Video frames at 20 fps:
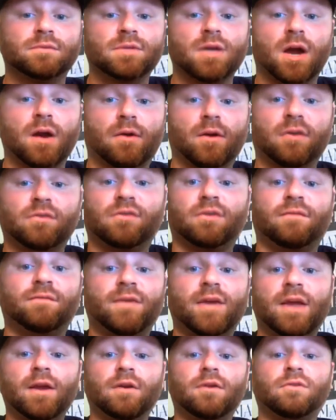talk wrestling
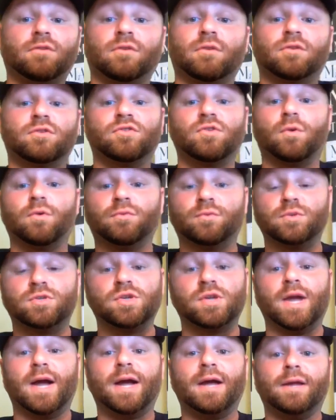figures or show us what
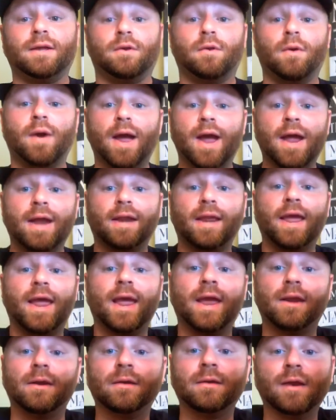you got, go ahead
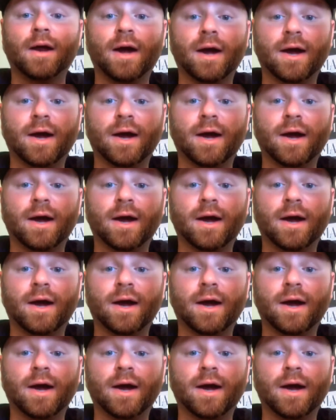and